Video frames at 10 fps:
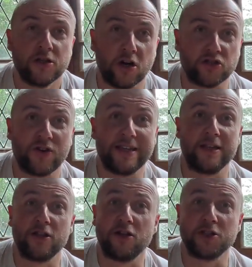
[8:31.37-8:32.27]

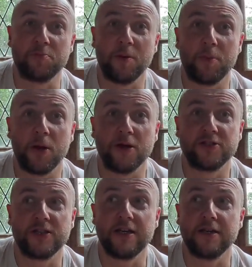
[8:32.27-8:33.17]
Australian dollars per
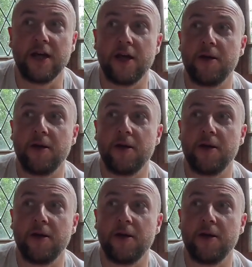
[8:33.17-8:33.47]
person,